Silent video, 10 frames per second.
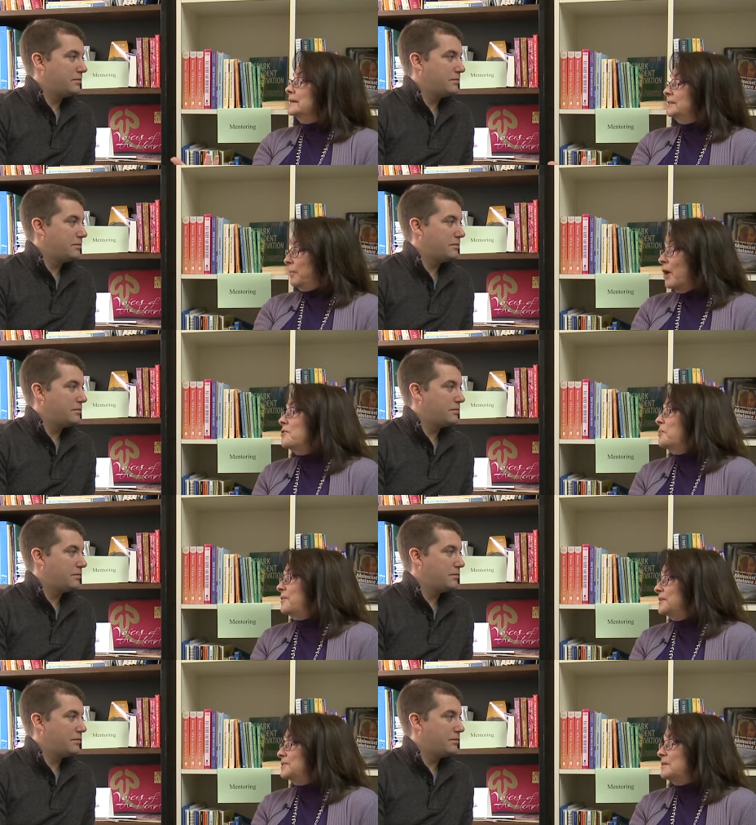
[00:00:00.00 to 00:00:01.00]
Speaker 1: to partner
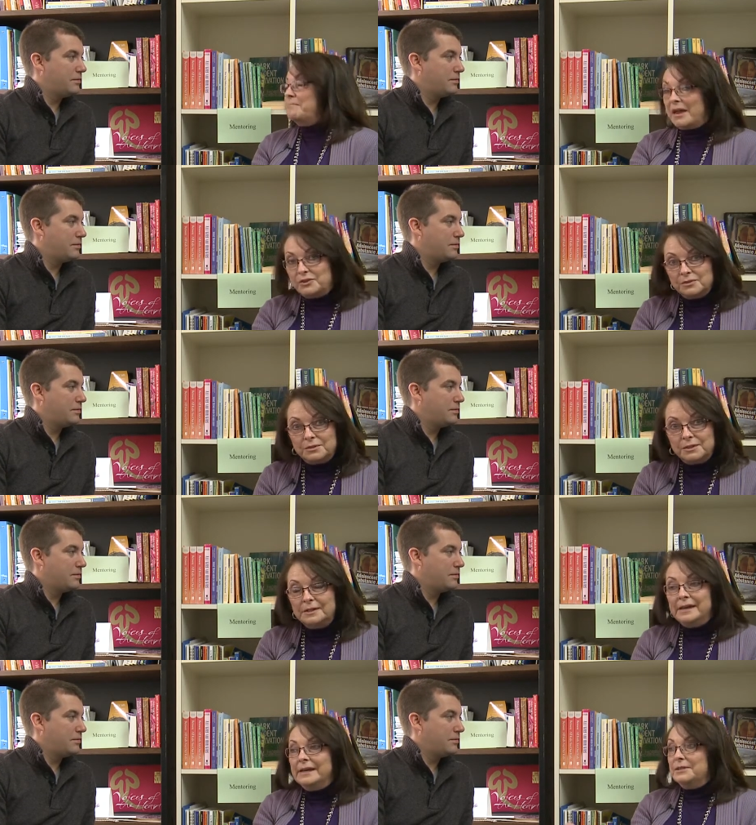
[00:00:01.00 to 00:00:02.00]
with us to
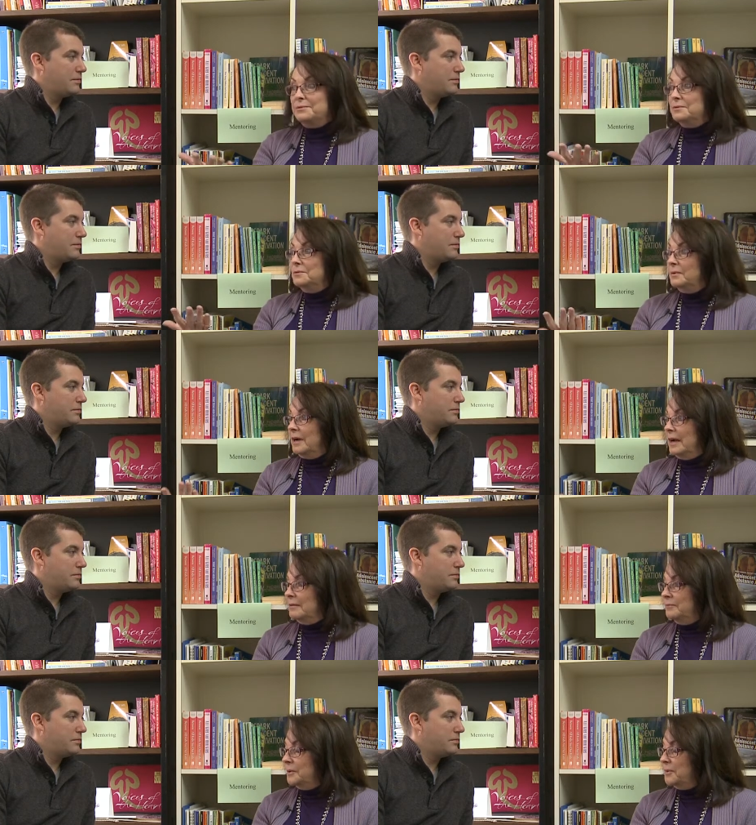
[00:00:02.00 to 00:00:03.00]
mentor through
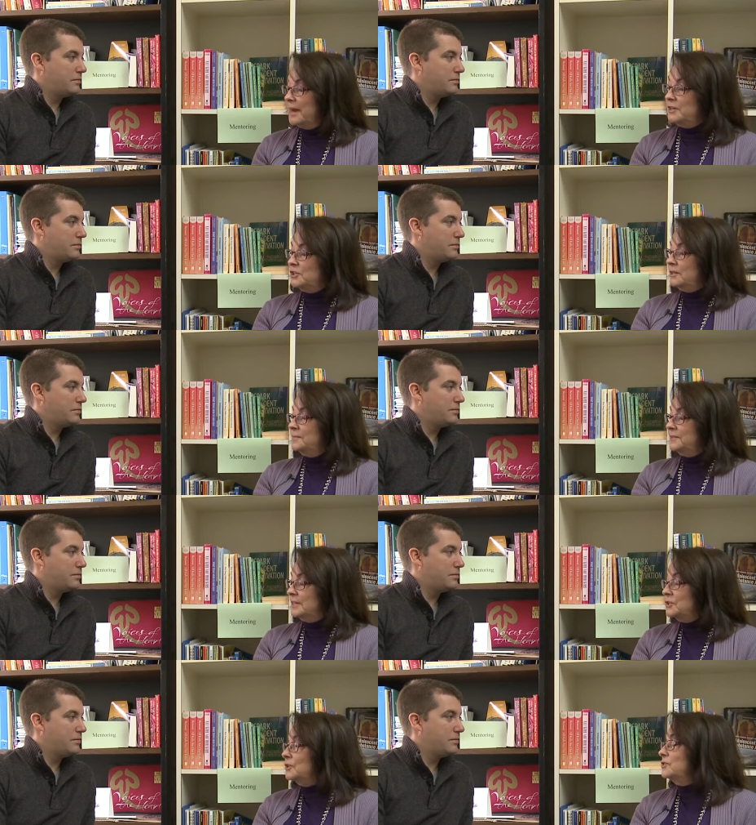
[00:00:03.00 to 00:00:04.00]
apprenticeships,
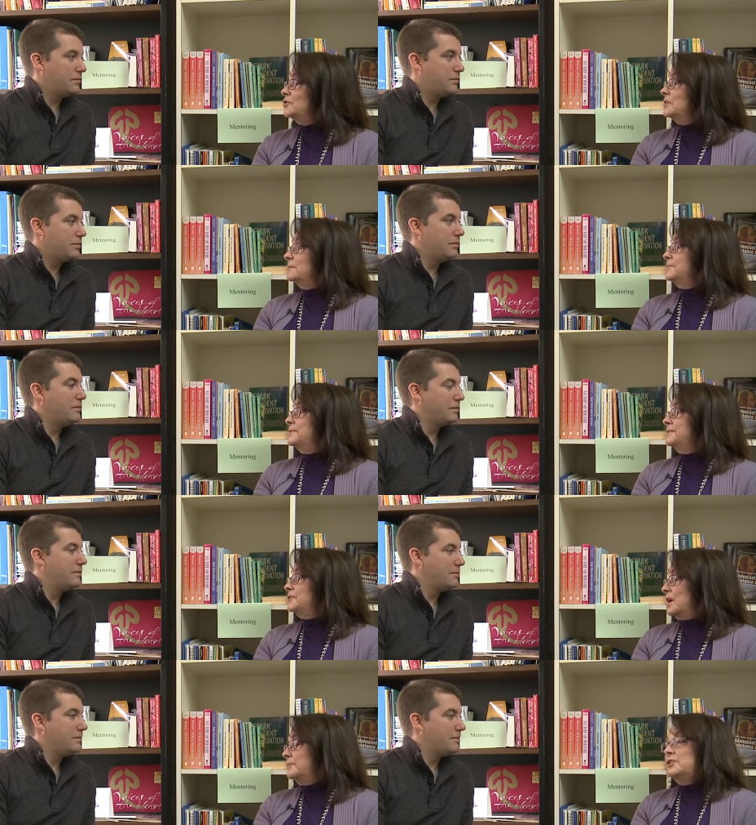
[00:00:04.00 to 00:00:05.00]
internships,
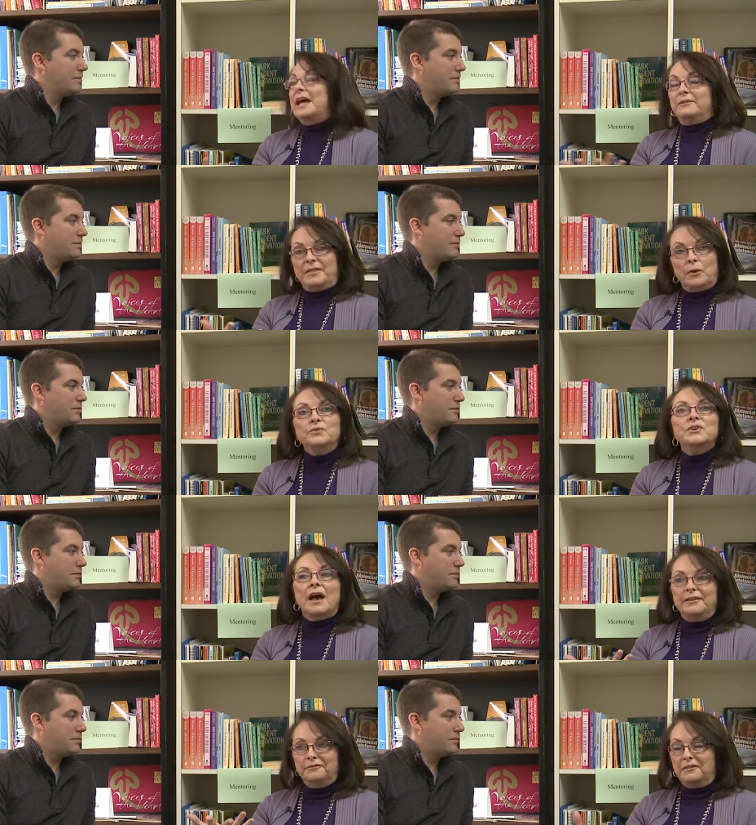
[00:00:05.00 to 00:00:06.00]
job shadowing, those
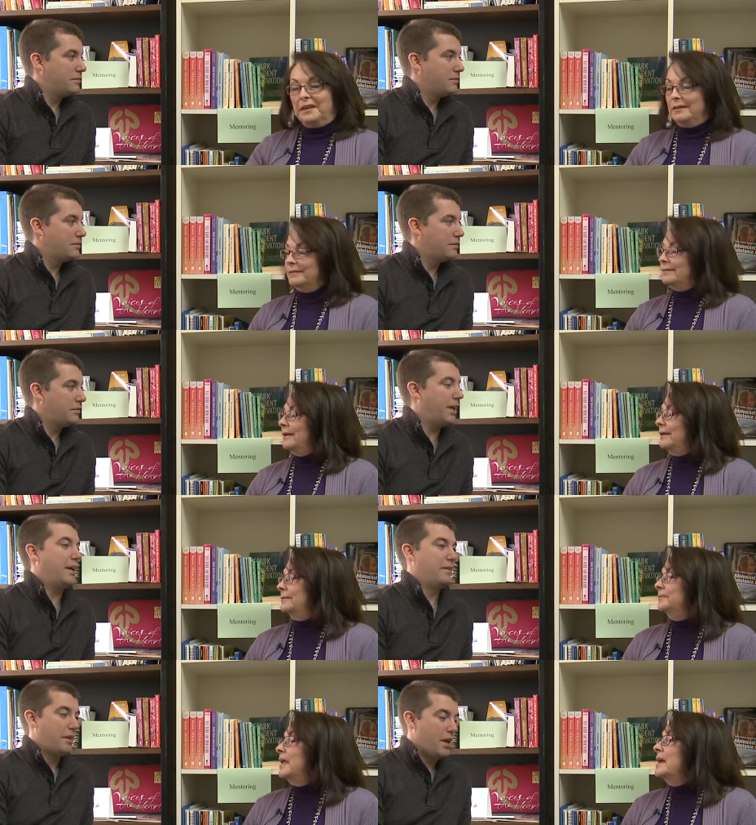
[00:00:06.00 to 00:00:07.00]
kind of things.
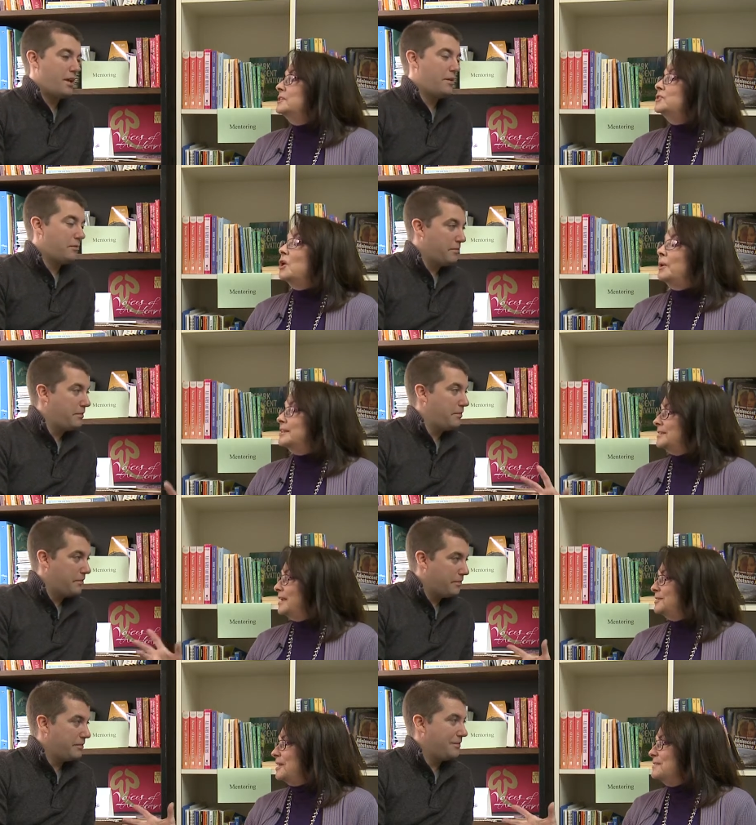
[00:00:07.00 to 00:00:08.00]
So
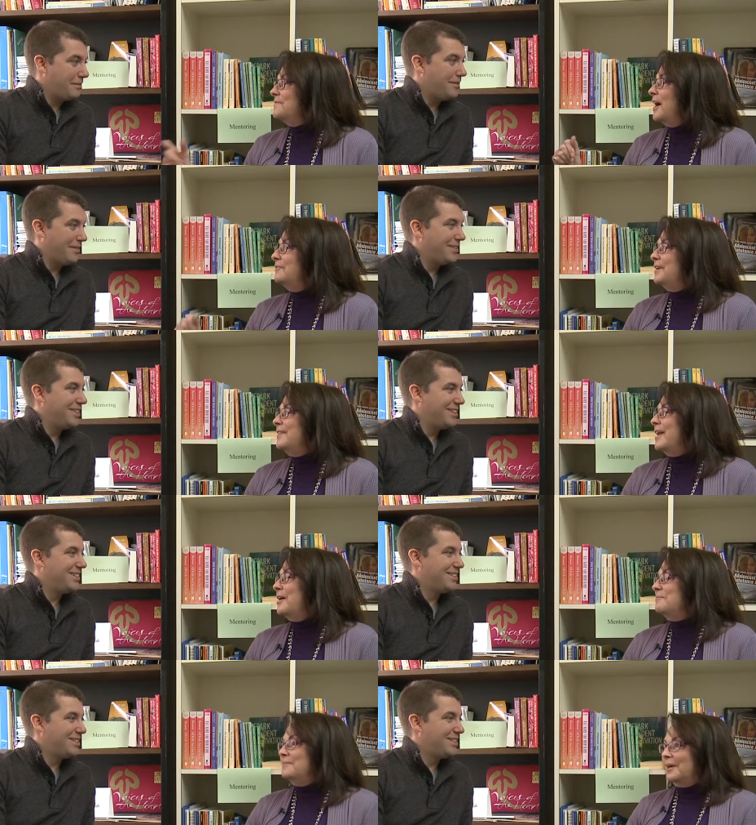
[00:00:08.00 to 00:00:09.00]
it's involving
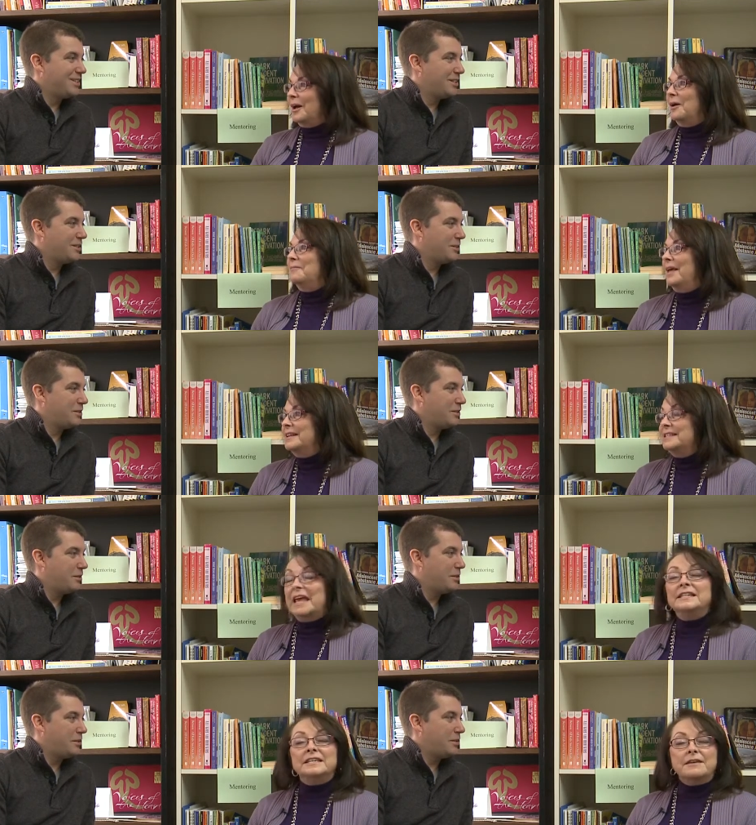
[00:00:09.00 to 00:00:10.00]
them, and
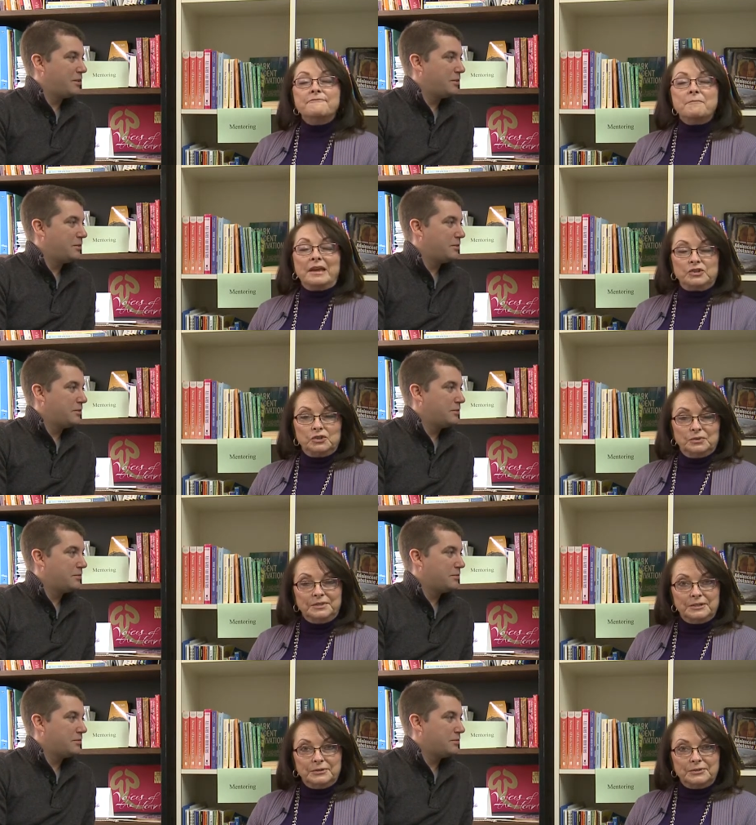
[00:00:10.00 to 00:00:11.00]
it's an informational
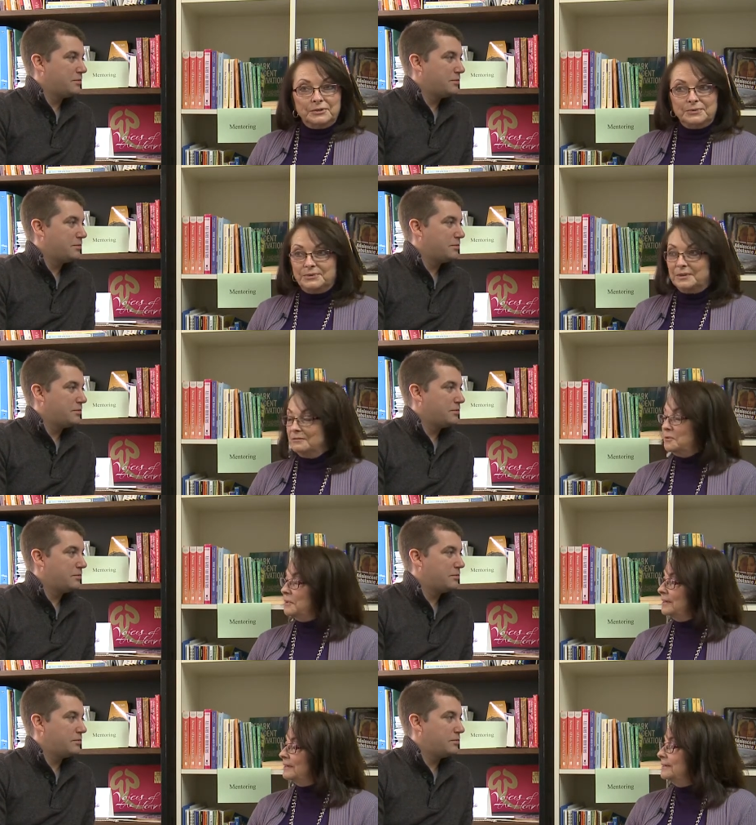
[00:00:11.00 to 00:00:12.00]
dinner too, so
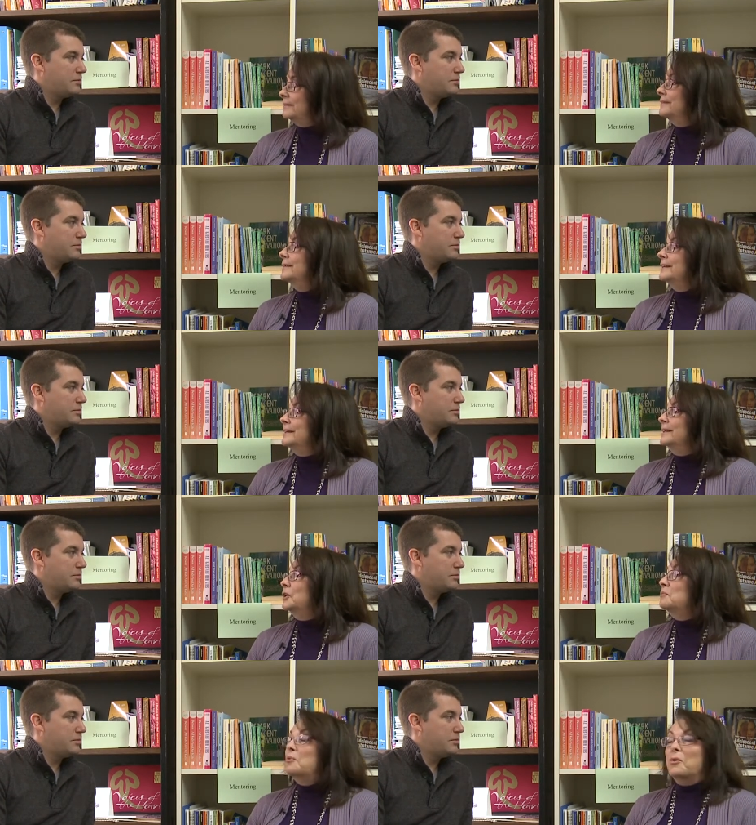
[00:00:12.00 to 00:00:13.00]
everyone can learn